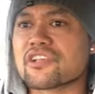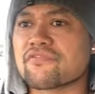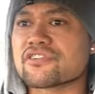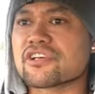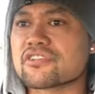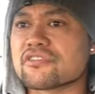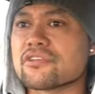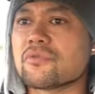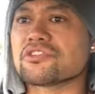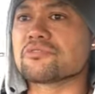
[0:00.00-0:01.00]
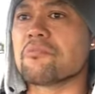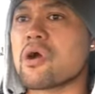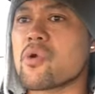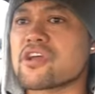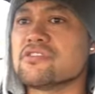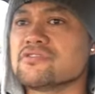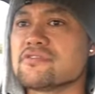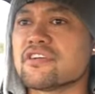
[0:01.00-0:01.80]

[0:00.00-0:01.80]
loving it, no one's in my way.